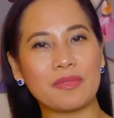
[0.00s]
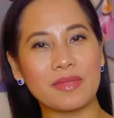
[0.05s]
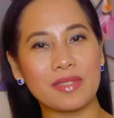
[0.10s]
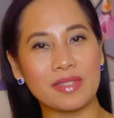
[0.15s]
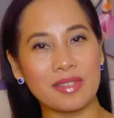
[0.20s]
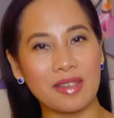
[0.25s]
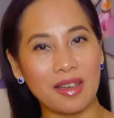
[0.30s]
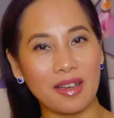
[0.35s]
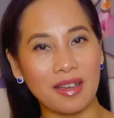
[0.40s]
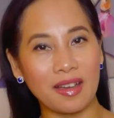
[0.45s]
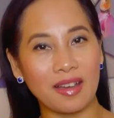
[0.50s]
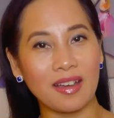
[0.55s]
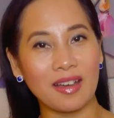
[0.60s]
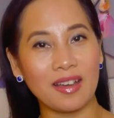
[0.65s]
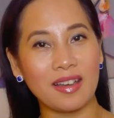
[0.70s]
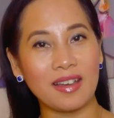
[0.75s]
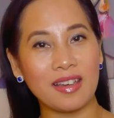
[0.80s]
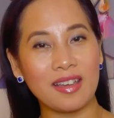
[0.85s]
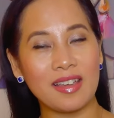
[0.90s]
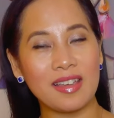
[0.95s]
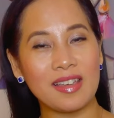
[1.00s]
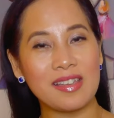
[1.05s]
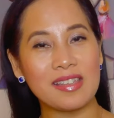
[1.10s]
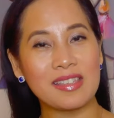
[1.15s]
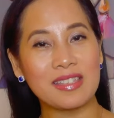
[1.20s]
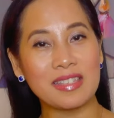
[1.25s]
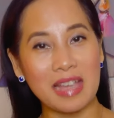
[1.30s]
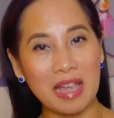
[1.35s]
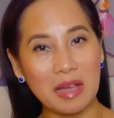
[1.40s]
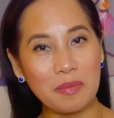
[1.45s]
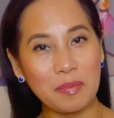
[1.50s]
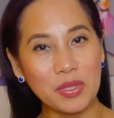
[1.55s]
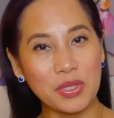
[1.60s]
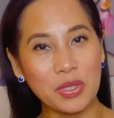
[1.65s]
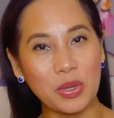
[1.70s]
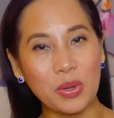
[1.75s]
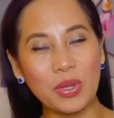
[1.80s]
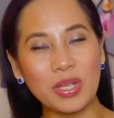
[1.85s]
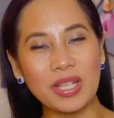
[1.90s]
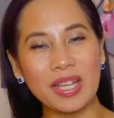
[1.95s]
sa
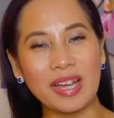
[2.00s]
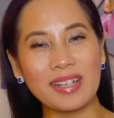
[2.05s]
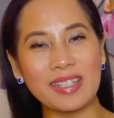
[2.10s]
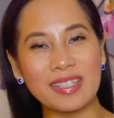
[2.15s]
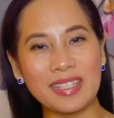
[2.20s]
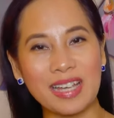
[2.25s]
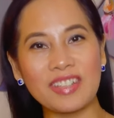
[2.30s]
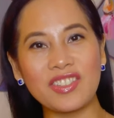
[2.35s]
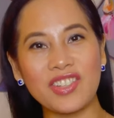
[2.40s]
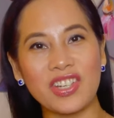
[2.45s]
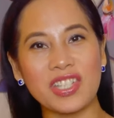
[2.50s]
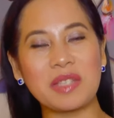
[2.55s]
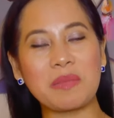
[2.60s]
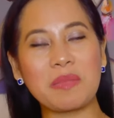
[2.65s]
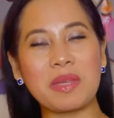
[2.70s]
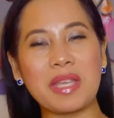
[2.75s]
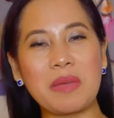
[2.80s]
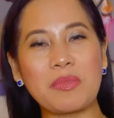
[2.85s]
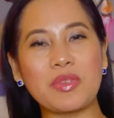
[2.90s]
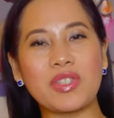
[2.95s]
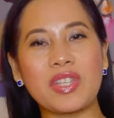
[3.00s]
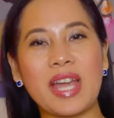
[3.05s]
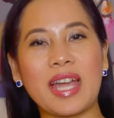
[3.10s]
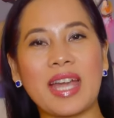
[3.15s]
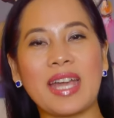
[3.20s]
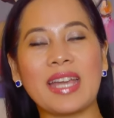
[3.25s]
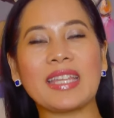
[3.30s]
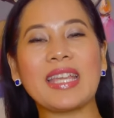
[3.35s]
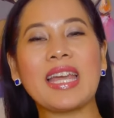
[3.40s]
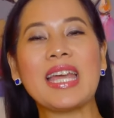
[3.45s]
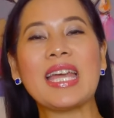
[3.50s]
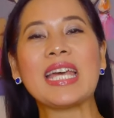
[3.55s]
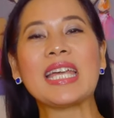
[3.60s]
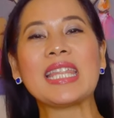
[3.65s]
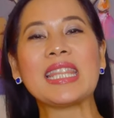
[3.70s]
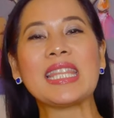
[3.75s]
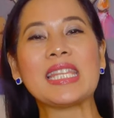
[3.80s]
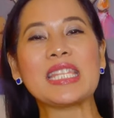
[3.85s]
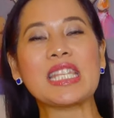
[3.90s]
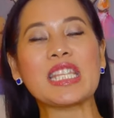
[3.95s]
episode, ang sundress na bigay mo sa akin.
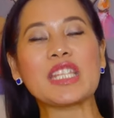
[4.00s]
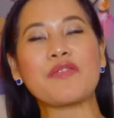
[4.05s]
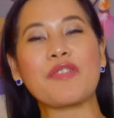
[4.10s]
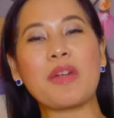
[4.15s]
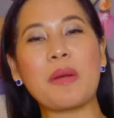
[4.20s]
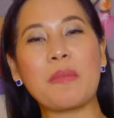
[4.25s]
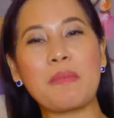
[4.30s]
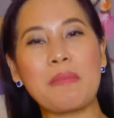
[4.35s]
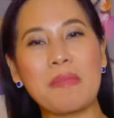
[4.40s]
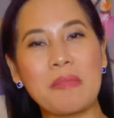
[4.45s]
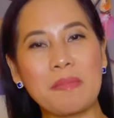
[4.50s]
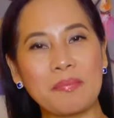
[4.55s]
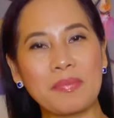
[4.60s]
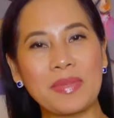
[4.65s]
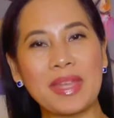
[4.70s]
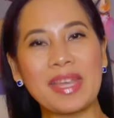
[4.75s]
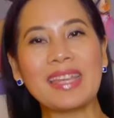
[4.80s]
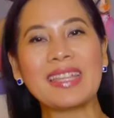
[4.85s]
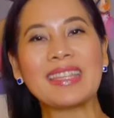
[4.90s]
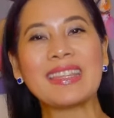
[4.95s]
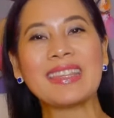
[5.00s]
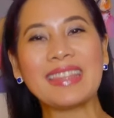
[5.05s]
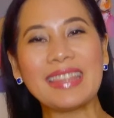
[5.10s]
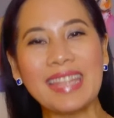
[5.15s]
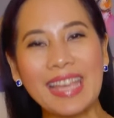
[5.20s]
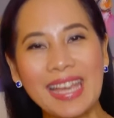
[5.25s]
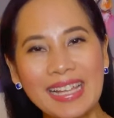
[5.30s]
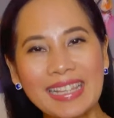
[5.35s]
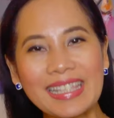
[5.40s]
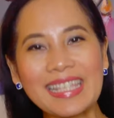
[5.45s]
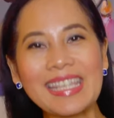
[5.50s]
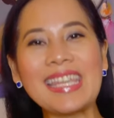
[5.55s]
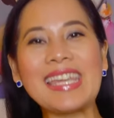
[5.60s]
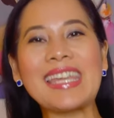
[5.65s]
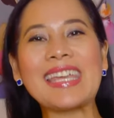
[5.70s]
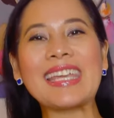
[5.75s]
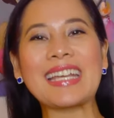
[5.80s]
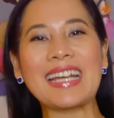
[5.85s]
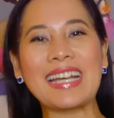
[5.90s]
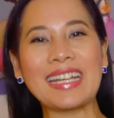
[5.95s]
This is from
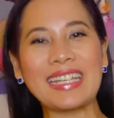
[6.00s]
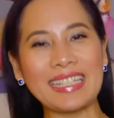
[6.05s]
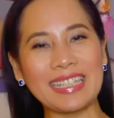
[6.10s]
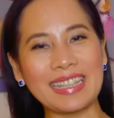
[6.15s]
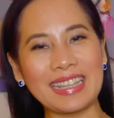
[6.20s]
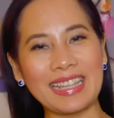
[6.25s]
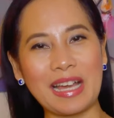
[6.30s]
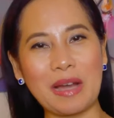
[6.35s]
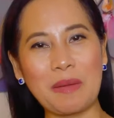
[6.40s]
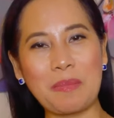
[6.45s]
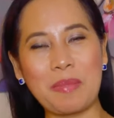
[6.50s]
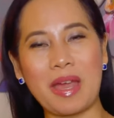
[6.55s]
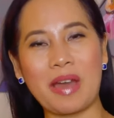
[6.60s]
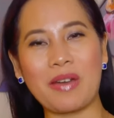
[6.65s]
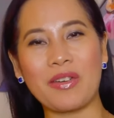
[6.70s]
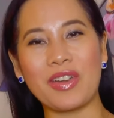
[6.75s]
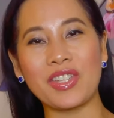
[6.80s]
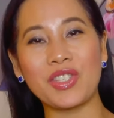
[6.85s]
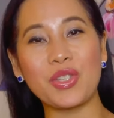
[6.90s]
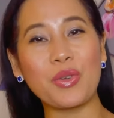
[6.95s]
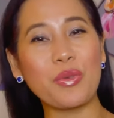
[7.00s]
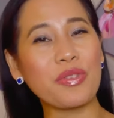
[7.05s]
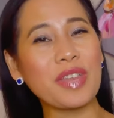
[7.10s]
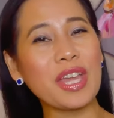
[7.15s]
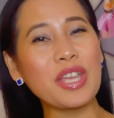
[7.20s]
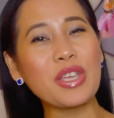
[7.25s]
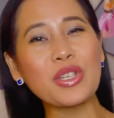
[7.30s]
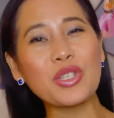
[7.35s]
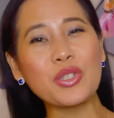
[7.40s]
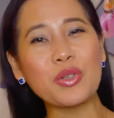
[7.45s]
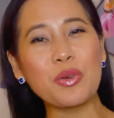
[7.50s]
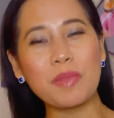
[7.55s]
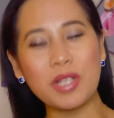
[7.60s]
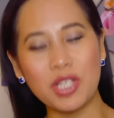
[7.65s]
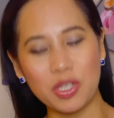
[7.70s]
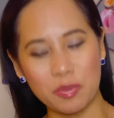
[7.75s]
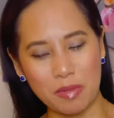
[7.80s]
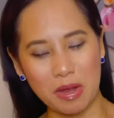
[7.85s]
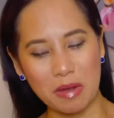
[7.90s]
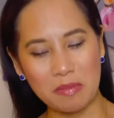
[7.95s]
Nelly Cagitla Perez. So, thank you so
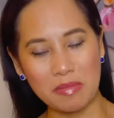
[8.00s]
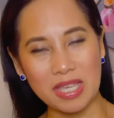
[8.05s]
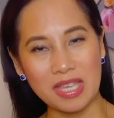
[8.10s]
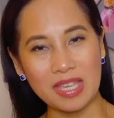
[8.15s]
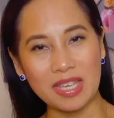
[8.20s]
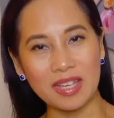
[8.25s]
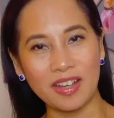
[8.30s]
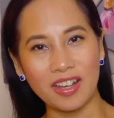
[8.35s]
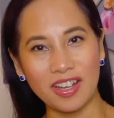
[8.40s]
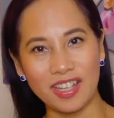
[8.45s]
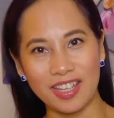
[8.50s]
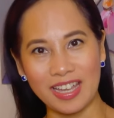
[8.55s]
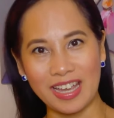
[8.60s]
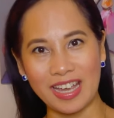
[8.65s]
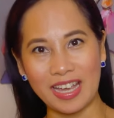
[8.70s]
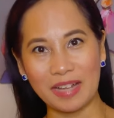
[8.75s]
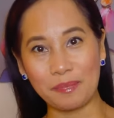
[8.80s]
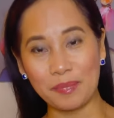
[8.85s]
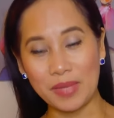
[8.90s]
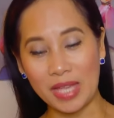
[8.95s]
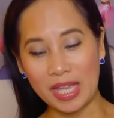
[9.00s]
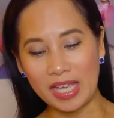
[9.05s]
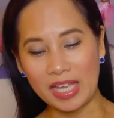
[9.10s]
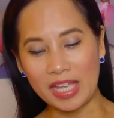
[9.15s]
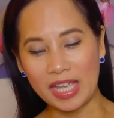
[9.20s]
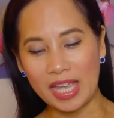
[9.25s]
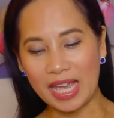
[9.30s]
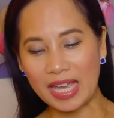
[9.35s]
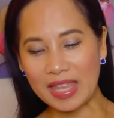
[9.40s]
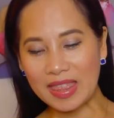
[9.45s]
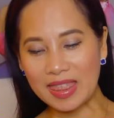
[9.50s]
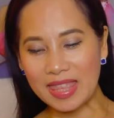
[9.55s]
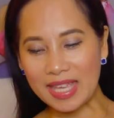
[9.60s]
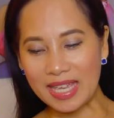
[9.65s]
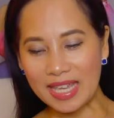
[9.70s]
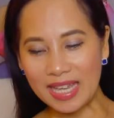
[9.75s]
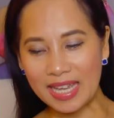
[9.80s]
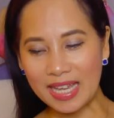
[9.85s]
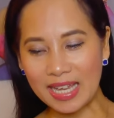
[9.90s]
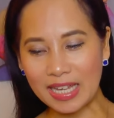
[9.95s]
much, Mommy. Ayan. And
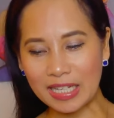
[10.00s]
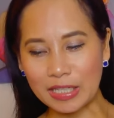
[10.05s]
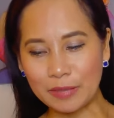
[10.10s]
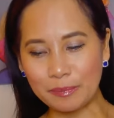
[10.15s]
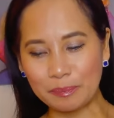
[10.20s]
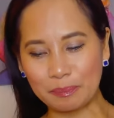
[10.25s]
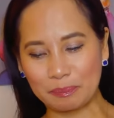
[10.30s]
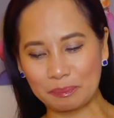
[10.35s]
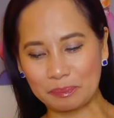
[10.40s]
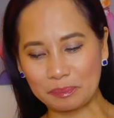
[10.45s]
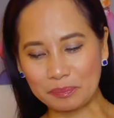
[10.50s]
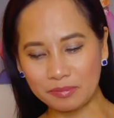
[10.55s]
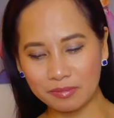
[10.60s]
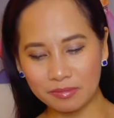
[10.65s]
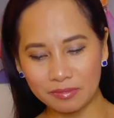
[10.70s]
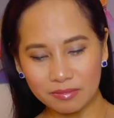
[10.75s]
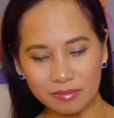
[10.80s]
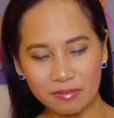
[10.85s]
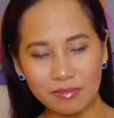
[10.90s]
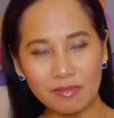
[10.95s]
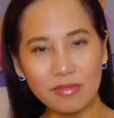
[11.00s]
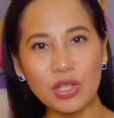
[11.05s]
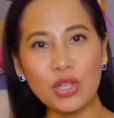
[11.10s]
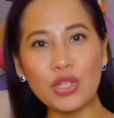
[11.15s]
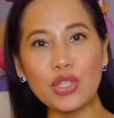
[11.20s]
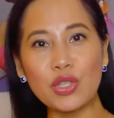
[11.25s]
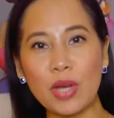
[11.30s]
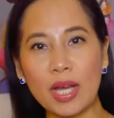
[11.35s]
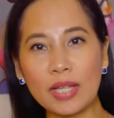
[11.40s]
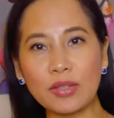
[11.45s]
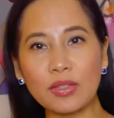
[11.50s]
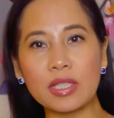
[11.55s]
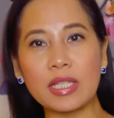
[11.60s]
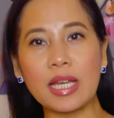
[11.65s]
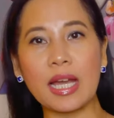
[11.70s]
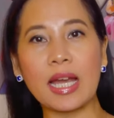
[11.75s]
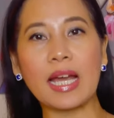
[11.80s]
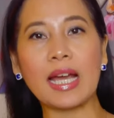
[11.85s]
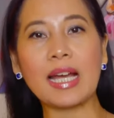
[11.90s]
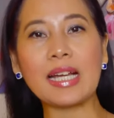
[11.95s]
then, so, eto
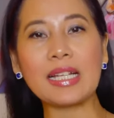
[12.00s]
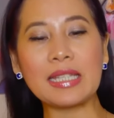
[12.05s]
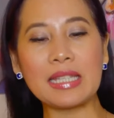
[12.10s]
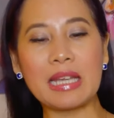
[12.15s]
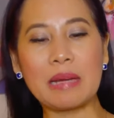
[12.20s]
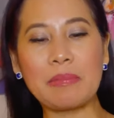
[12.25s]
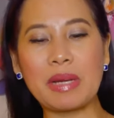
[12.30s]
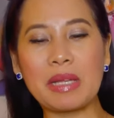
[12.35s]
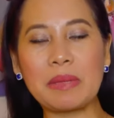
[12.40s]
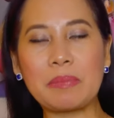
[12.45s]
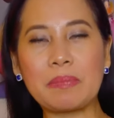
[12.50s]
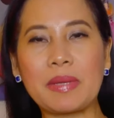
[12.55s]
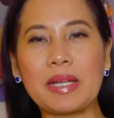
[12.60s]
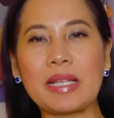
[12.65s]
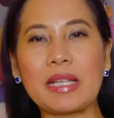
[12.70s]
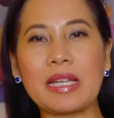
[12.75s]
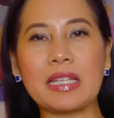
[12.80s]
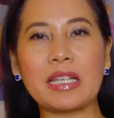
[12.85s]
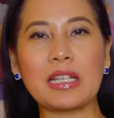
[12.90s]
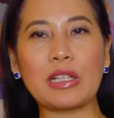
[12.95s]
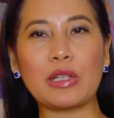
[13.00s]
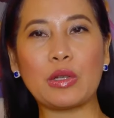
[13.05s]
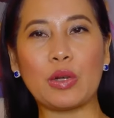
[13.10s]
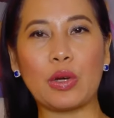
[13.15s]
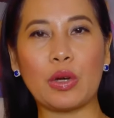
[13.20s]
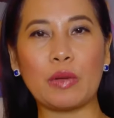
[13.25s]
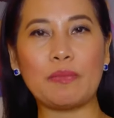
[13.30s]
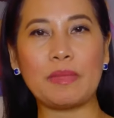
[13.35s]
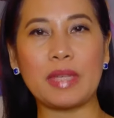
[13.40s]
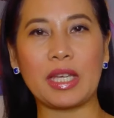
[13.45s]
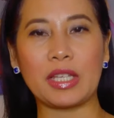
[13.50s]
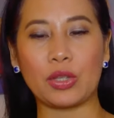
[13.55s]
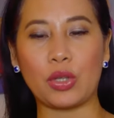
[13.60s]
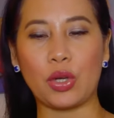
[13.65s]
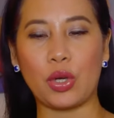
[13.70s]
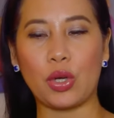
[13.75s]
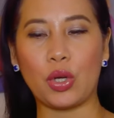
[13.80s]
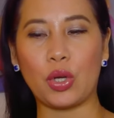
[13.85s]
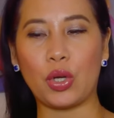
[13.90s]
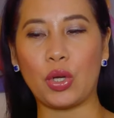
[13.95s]
na. Ang laman pala ng loob na
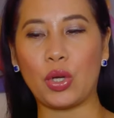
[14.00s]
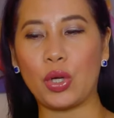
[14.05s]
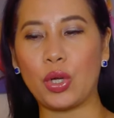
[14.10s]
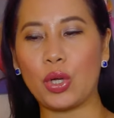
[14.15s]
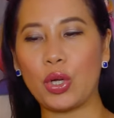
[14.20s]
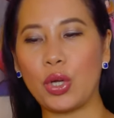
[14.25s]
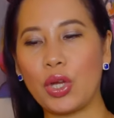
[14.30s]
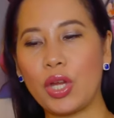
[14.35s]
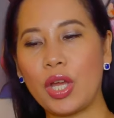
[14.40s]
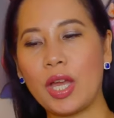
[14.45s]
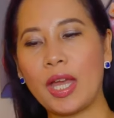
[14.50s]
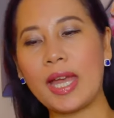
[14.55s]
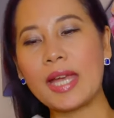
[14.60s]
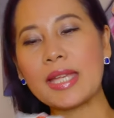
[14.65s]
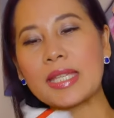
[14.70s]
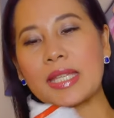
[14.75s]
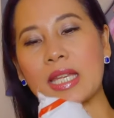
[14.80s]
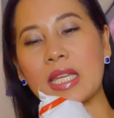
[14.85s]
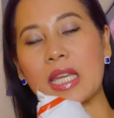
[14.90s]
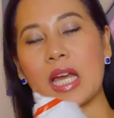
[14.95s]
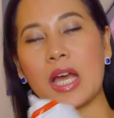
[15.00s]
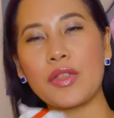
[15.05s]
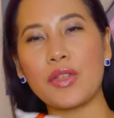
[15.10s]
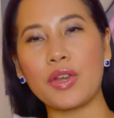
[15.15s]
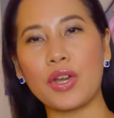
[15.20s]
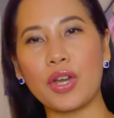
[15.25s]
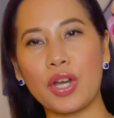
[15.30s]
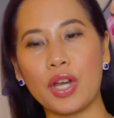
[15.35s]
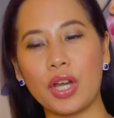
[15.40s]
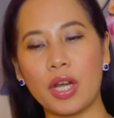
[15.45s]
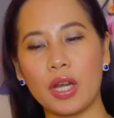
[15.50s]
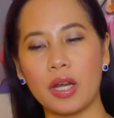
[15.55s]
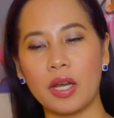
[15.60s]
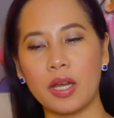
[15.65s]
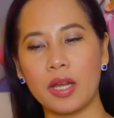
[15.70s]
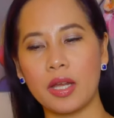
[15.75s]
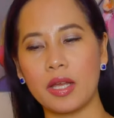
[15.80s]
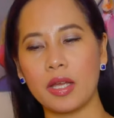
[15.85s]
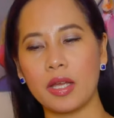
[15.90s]
to is another,